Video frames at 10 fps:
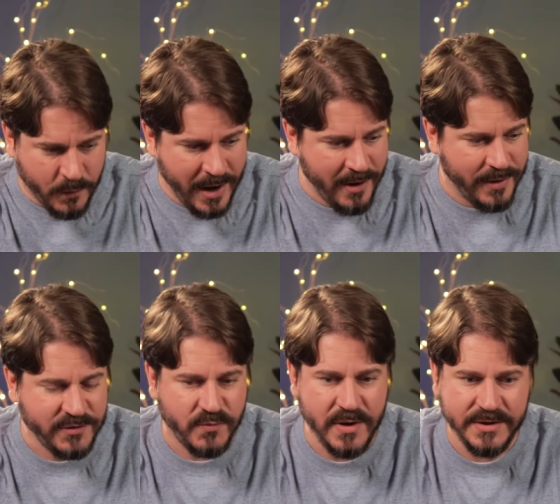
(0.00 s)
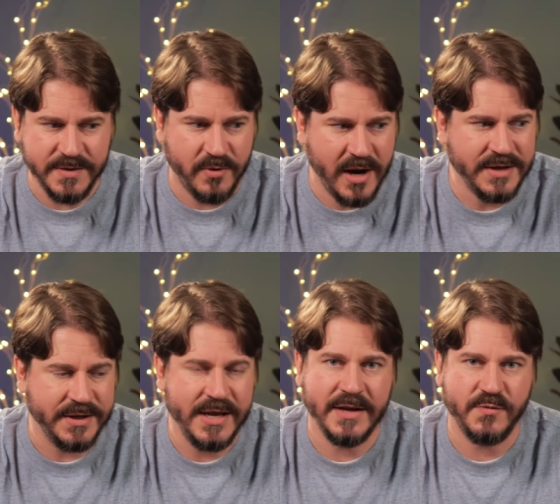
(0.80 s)
Wow, that's really
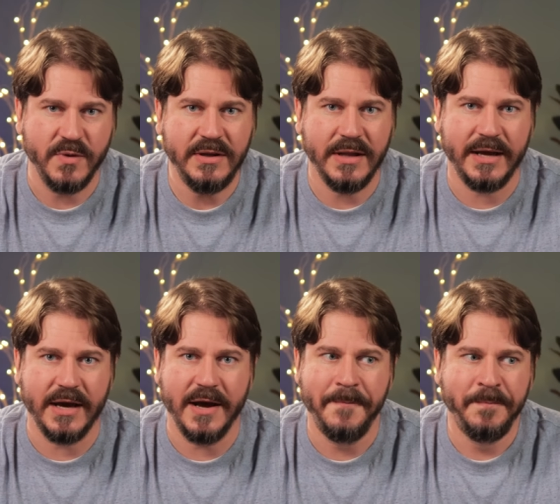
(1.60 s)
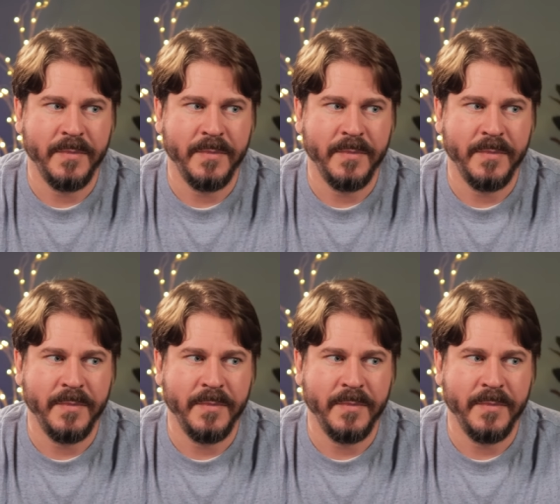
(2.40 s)
surprising. Yeah, it's really like a